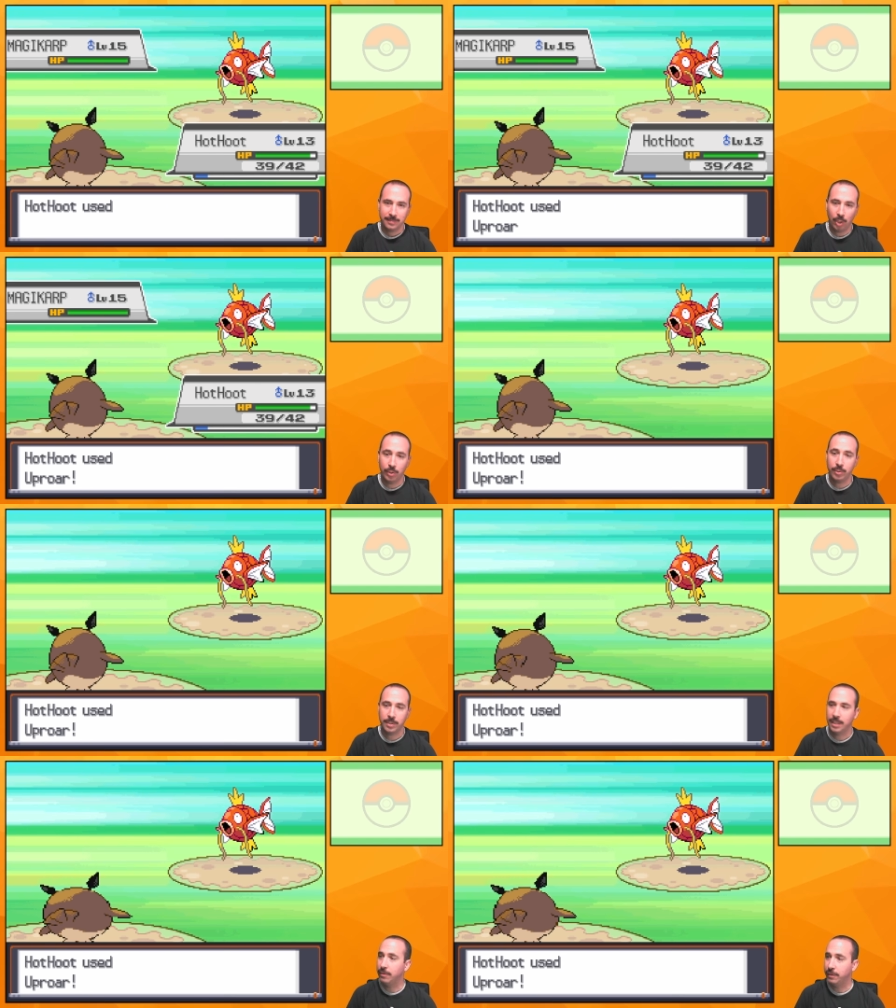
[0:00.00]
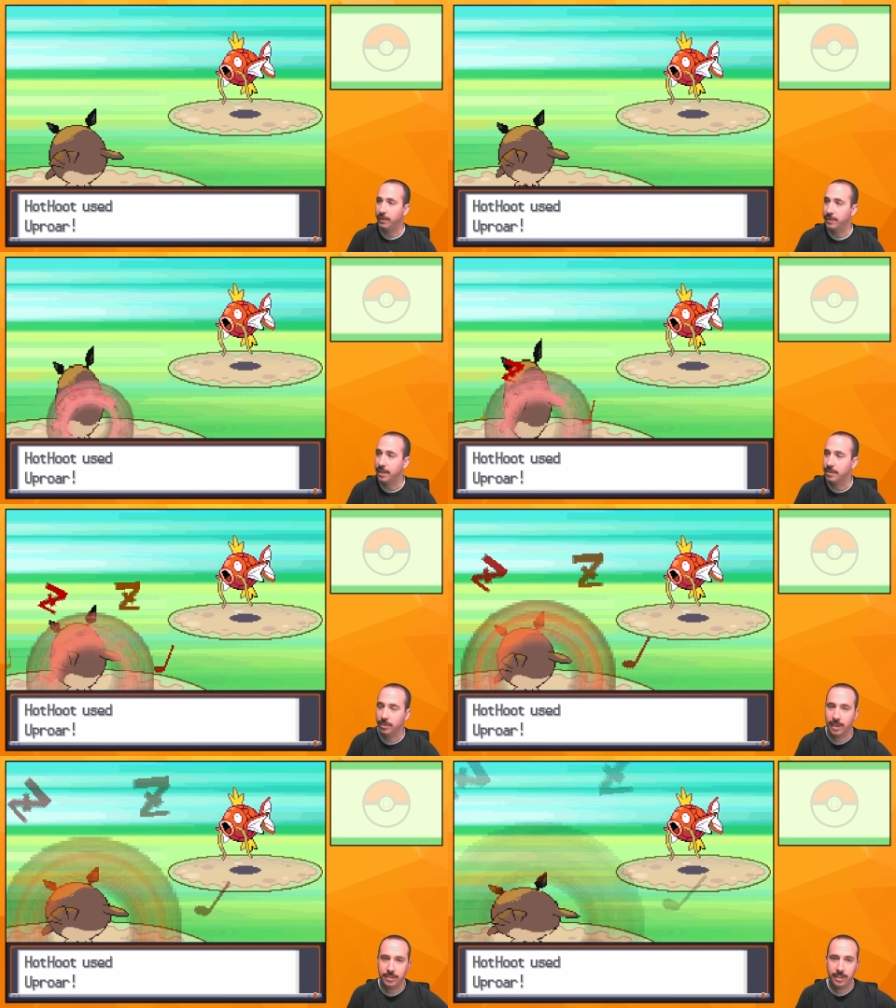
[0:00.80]
Oh, this one's level 15, so it
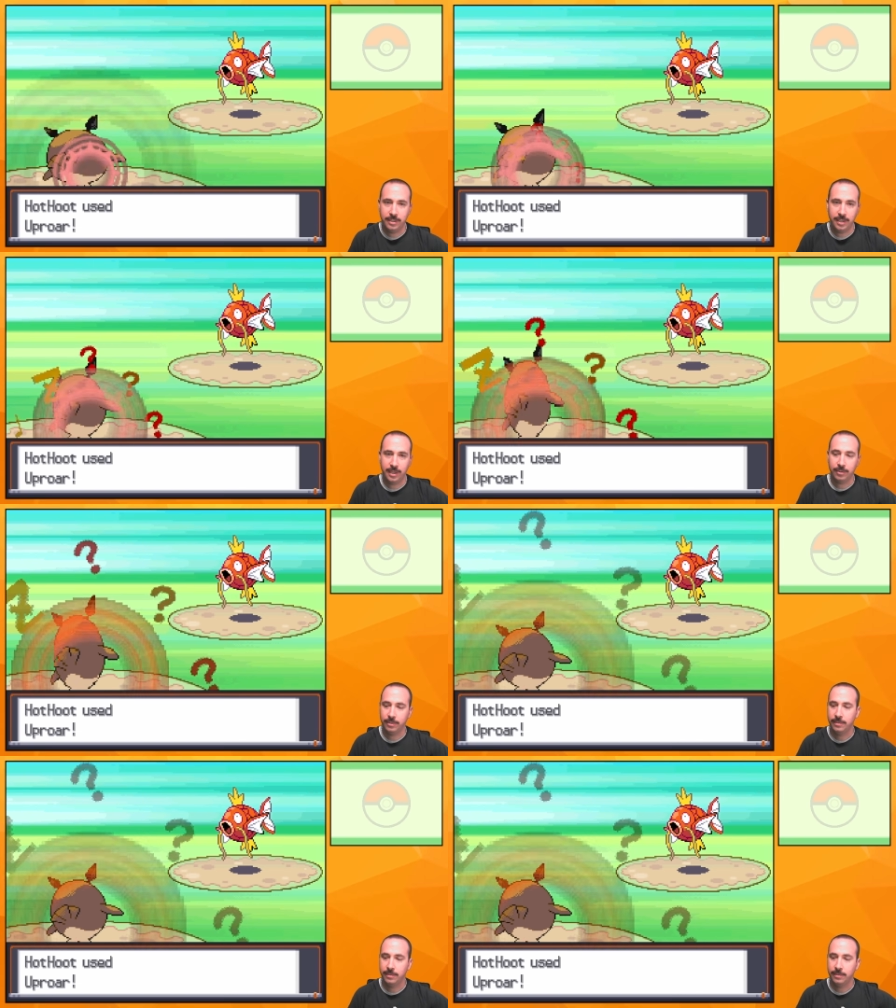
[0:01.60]
actually has tackle.